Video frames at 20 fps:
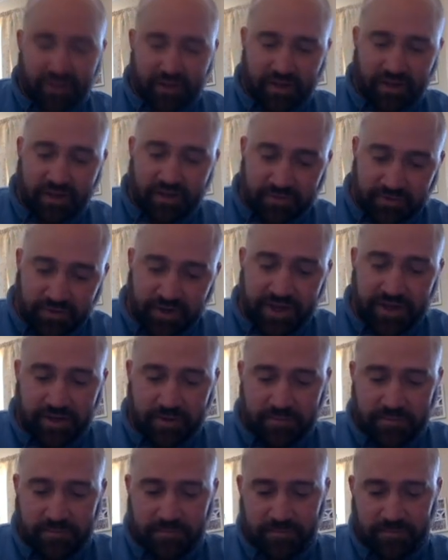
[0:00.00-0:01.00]
and freedom.
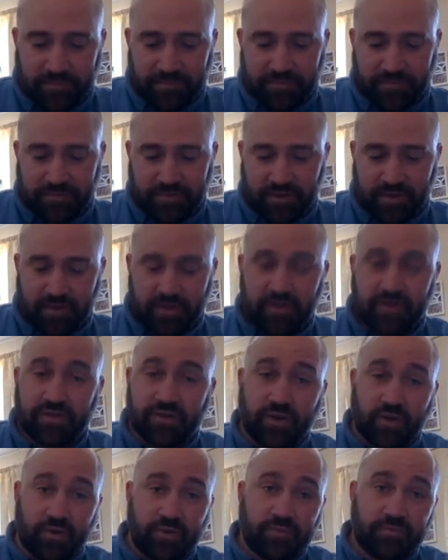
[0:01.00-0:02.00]

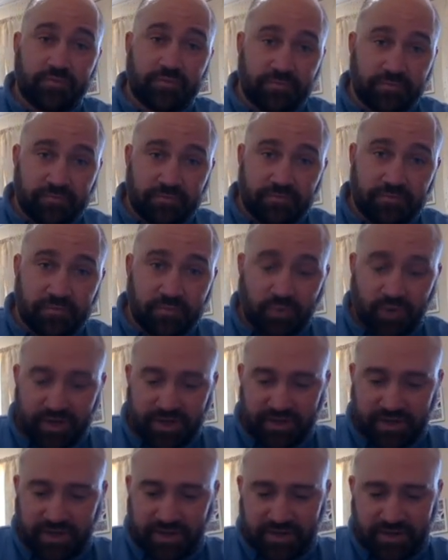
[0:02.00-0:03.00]
So, which
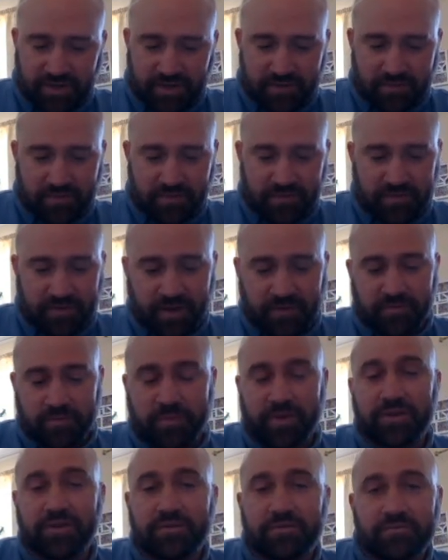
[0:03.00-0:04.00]
system of
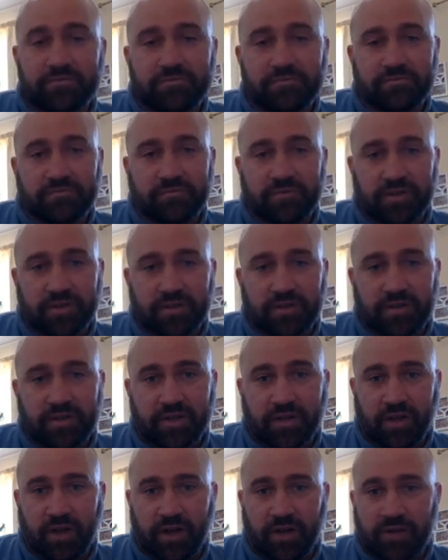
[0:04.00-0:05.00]
government
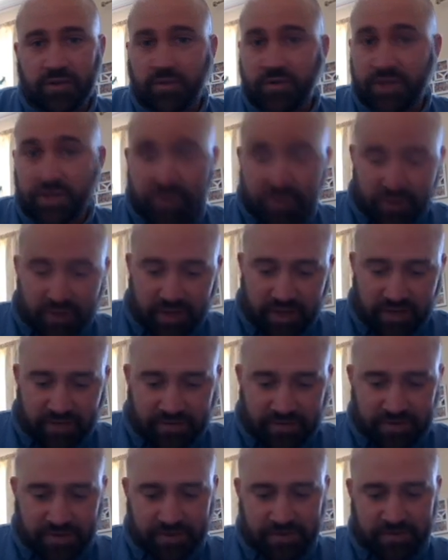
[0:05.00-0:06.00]
under which you
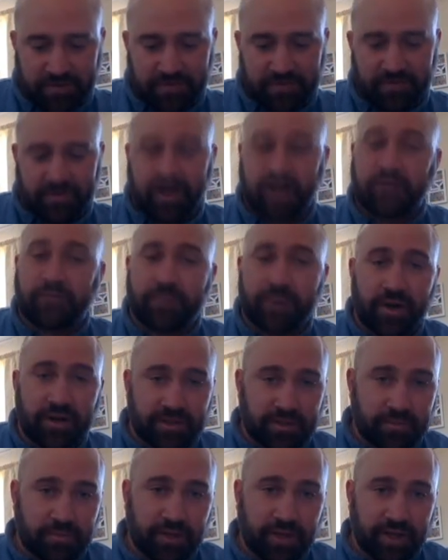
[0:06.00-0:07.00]
lived had a part
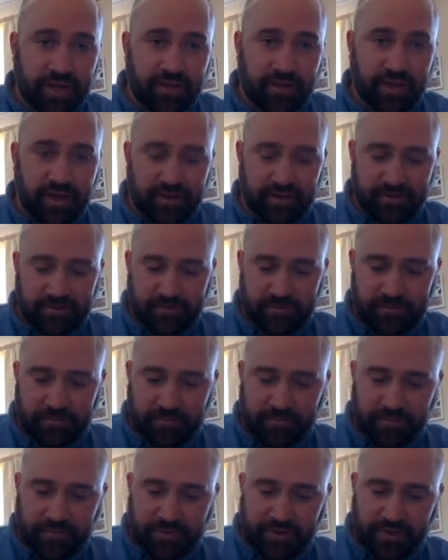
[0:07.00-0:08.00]
to play in
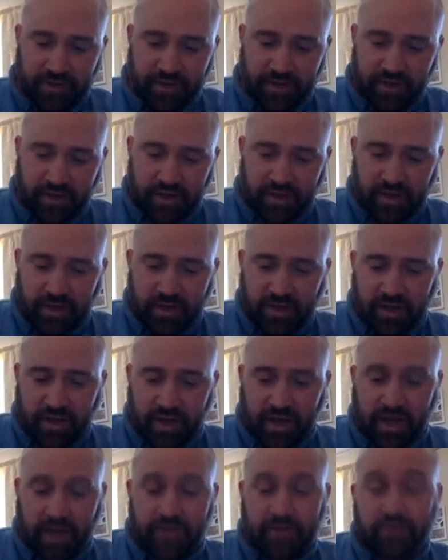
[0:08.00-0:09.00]

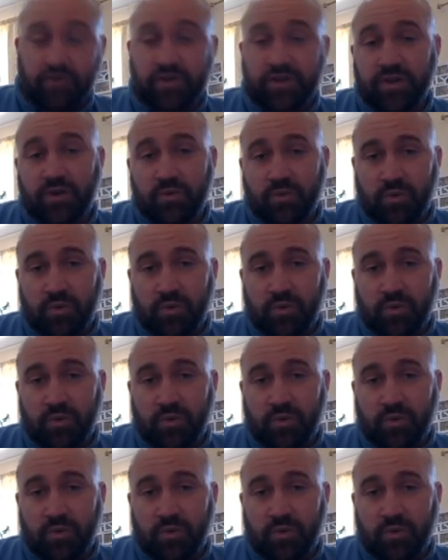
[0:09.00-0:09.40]
that? And the result